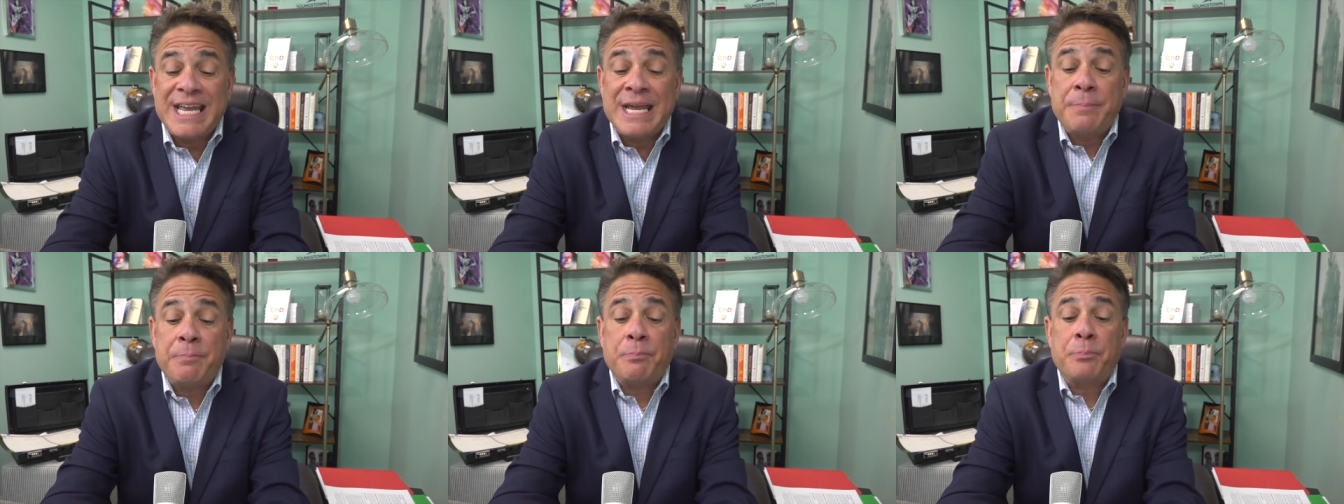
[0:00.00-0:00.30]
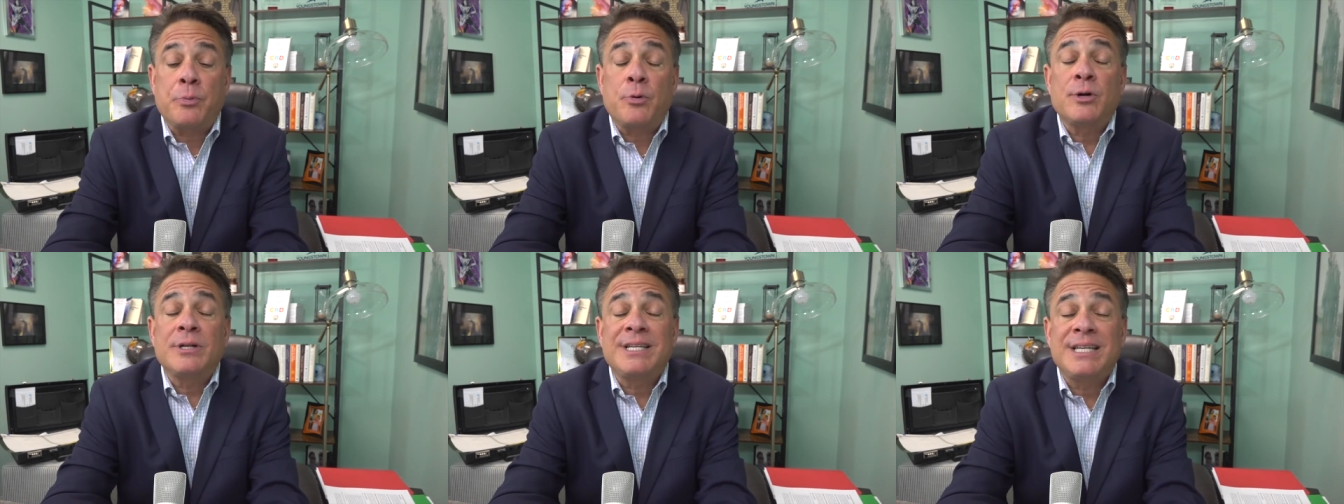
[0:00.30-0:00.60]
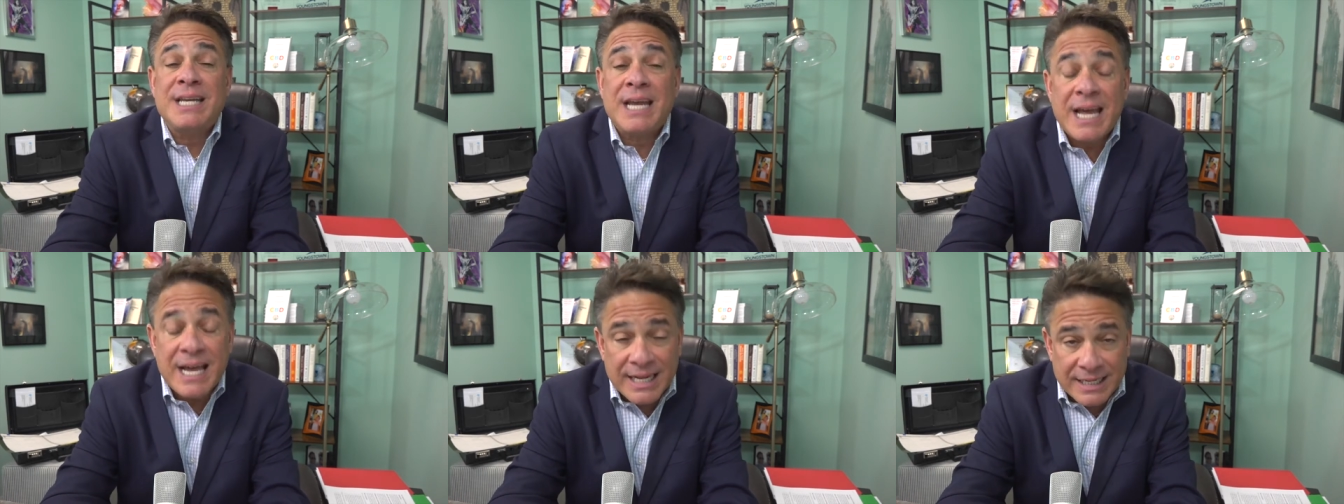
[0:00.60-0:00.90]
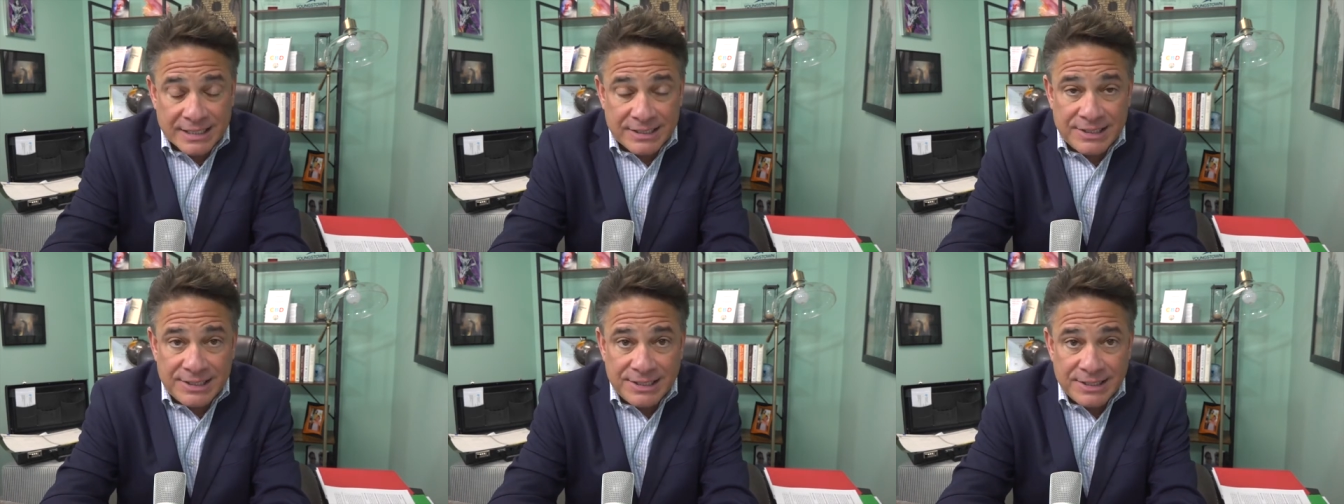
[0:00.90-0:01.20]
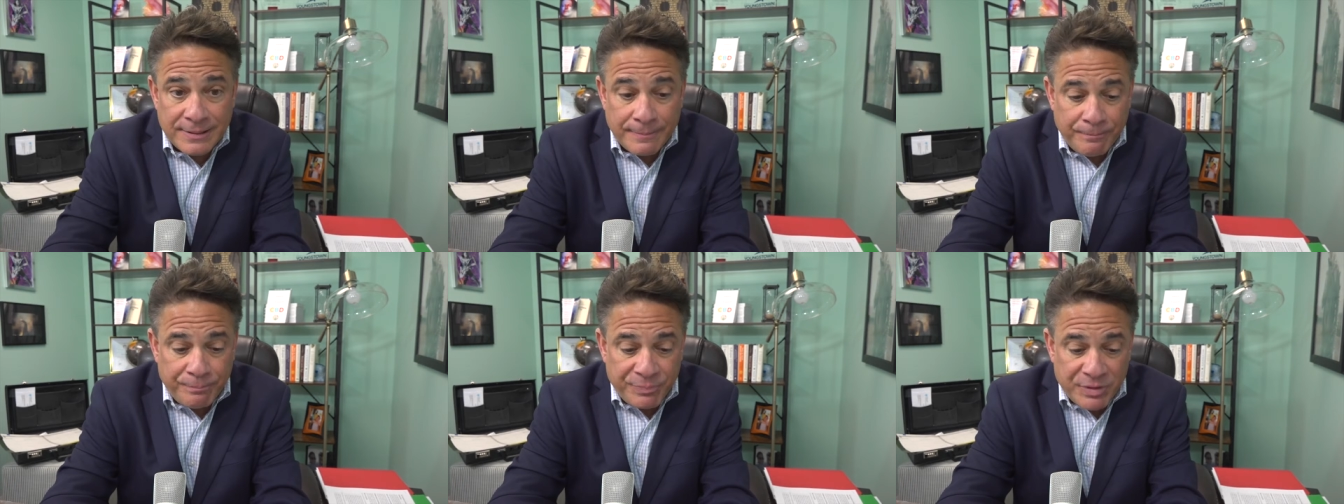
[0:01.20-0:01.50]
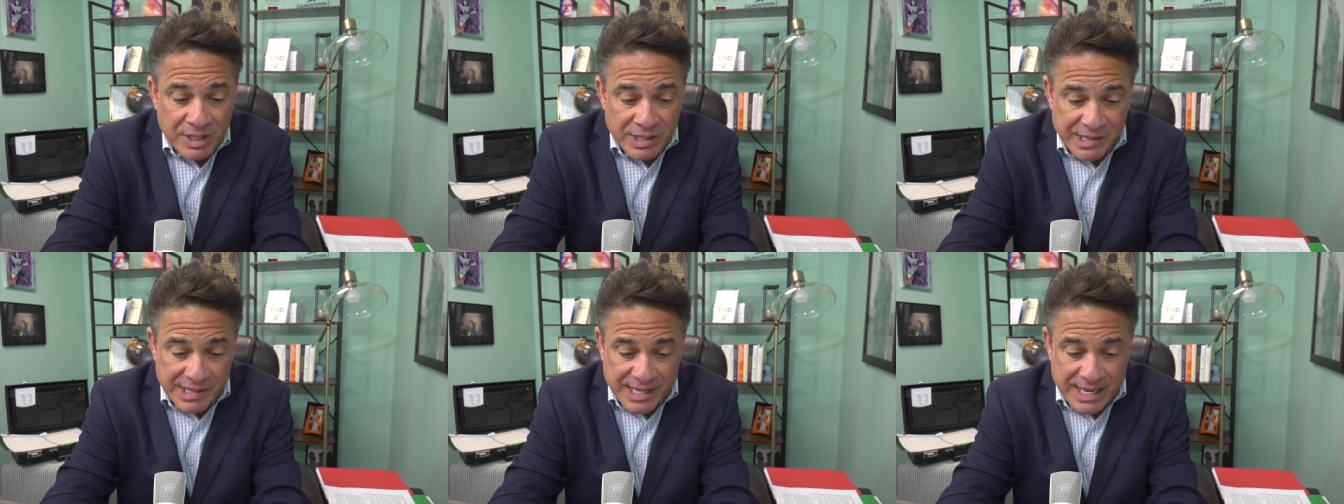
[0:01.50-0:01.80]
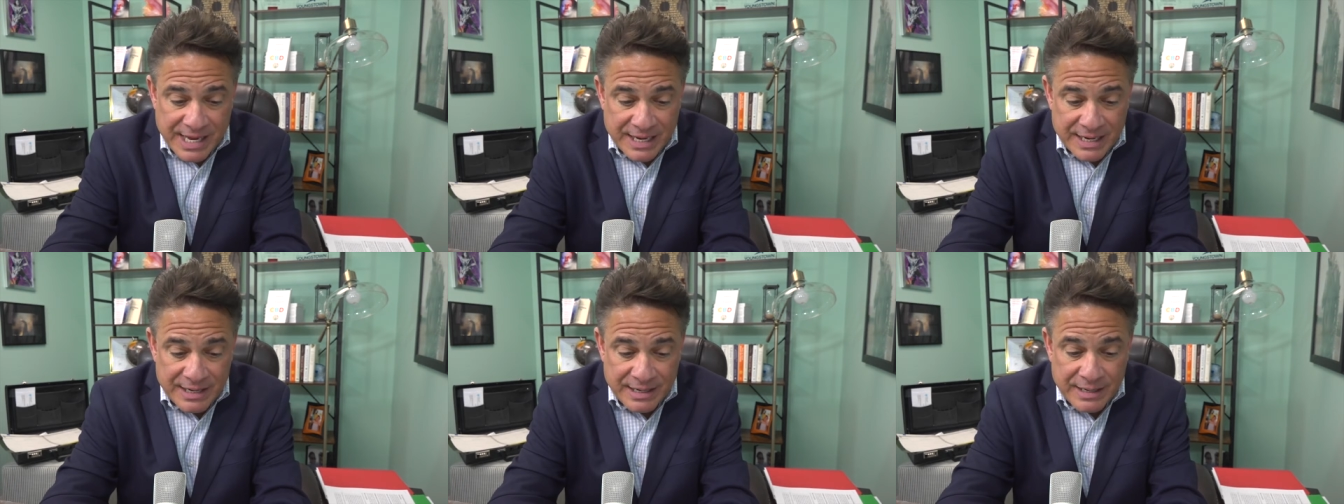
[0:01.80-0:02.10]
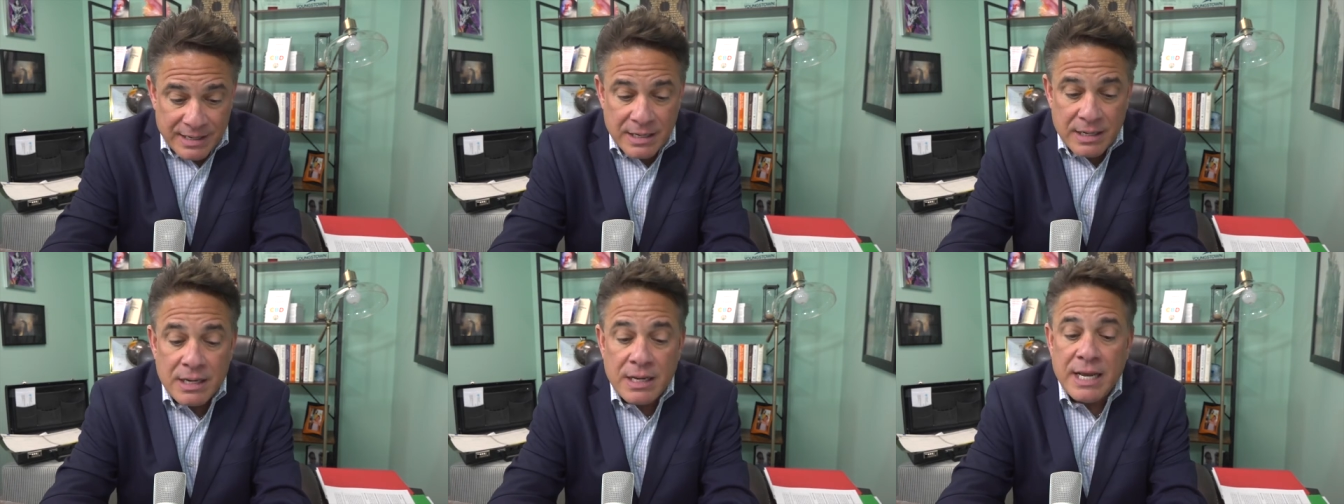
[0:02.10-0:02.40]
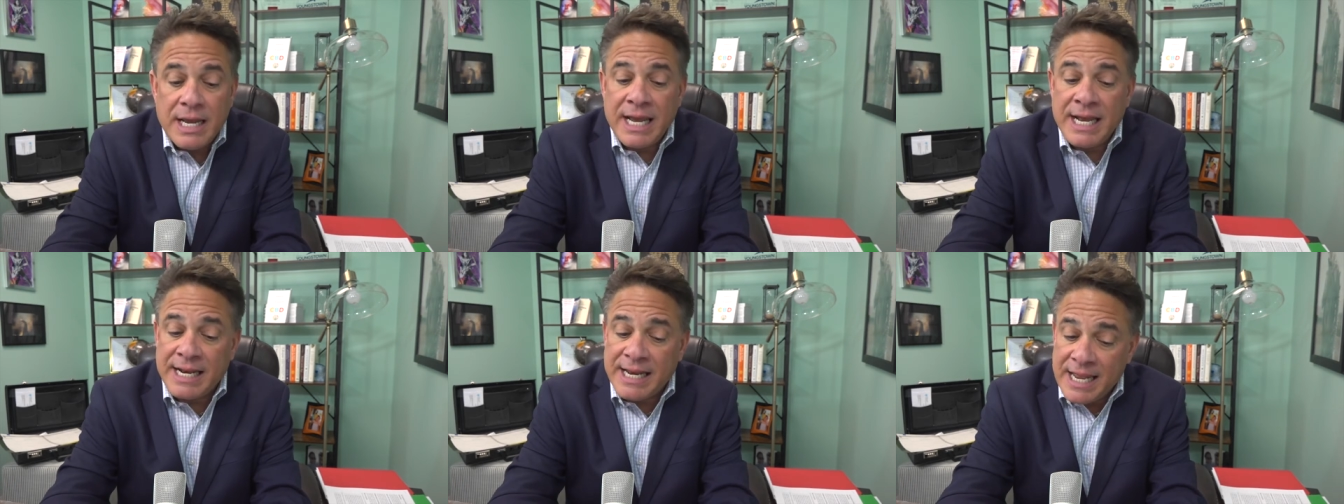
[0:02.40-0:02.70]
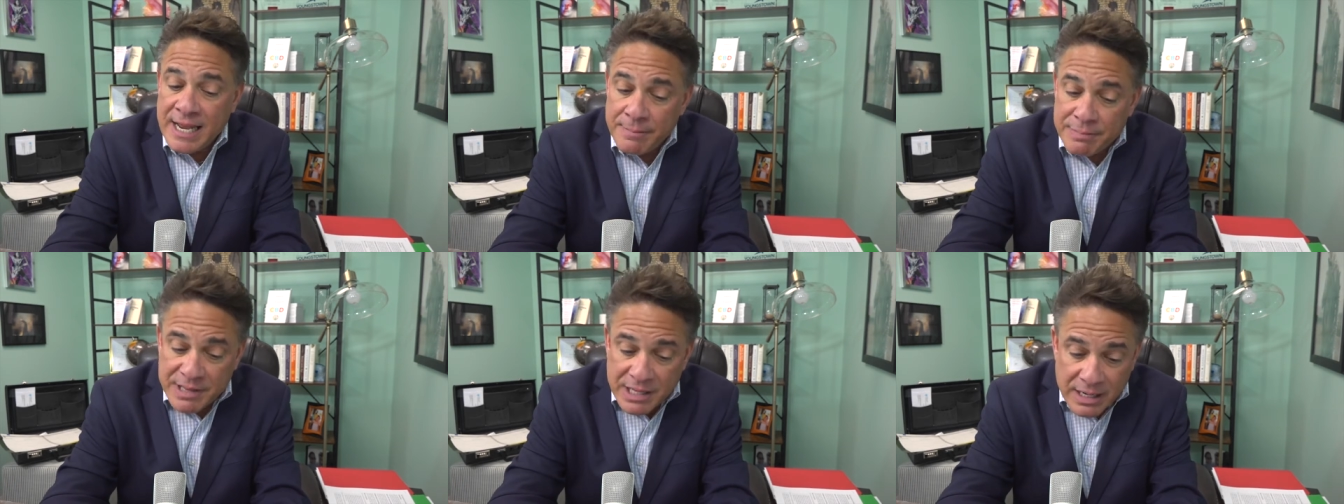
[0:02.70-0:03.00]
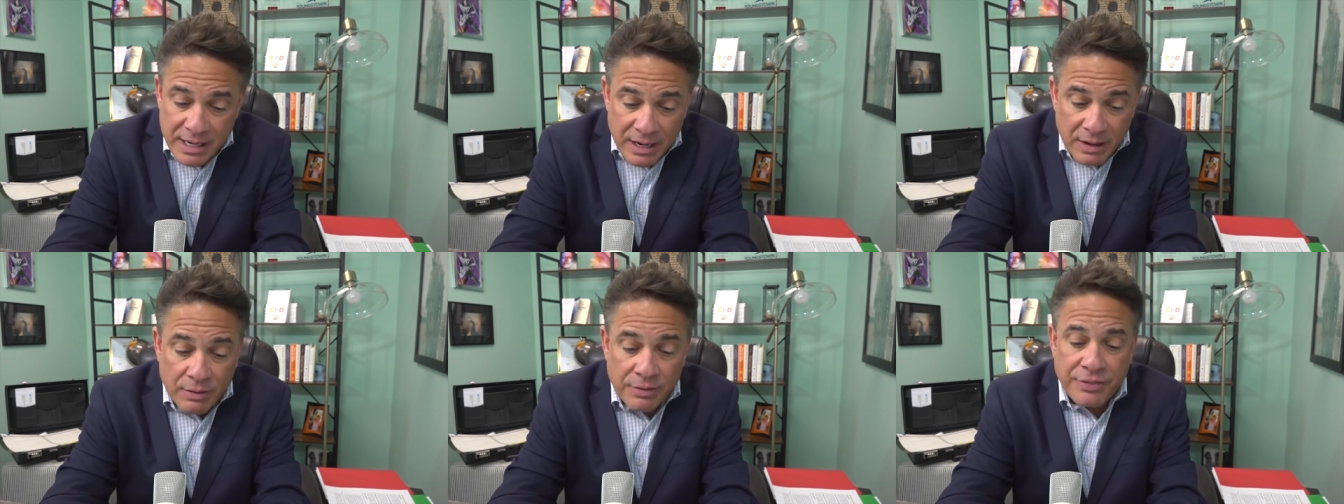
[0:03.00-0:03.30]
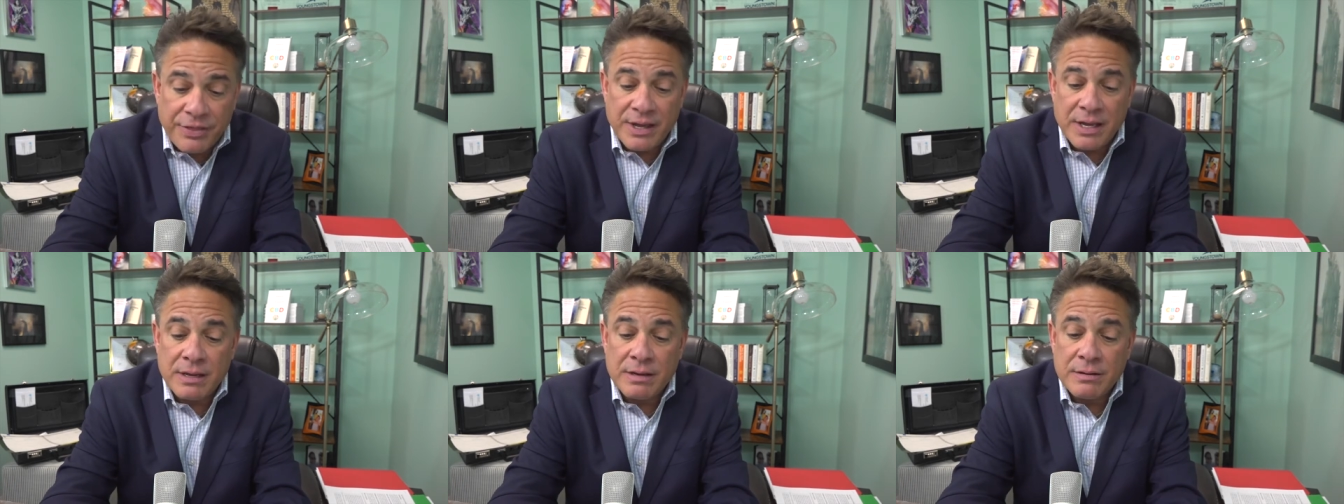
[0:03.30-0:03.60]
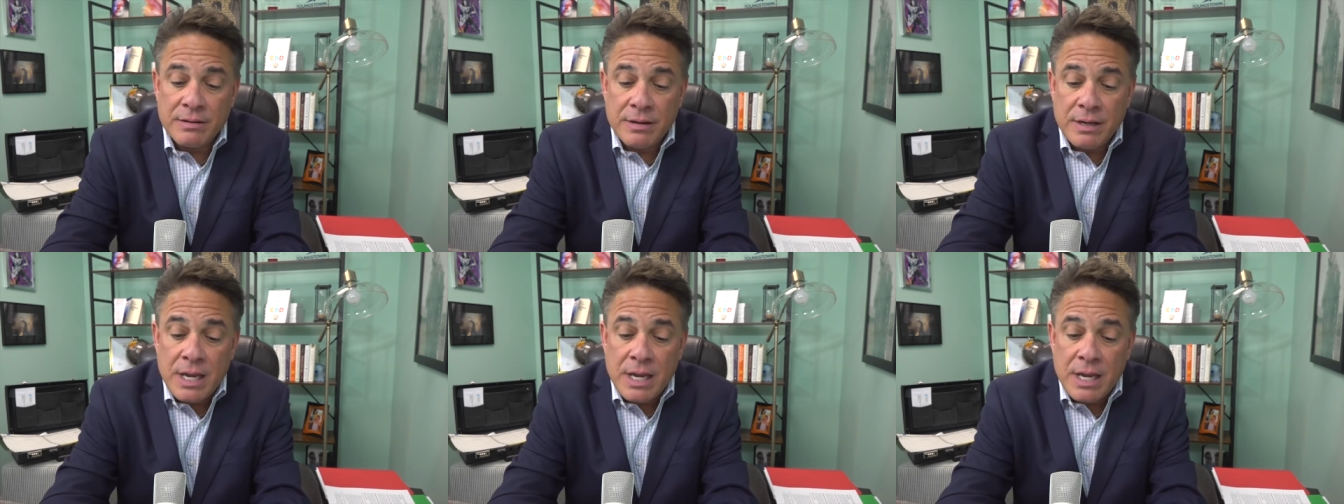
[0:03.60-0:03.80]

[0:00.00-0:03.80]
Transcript: It protects the skin. It keeps it healthy.